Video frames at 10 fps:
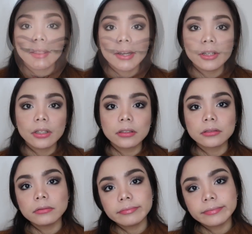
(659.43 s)
There you
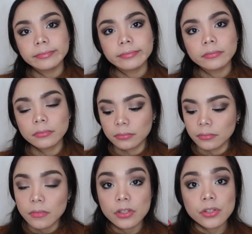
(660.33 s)
go.
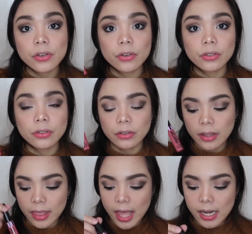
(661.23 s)
So
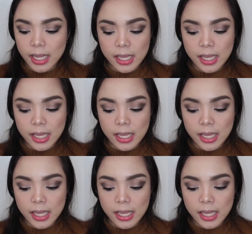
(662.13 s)
that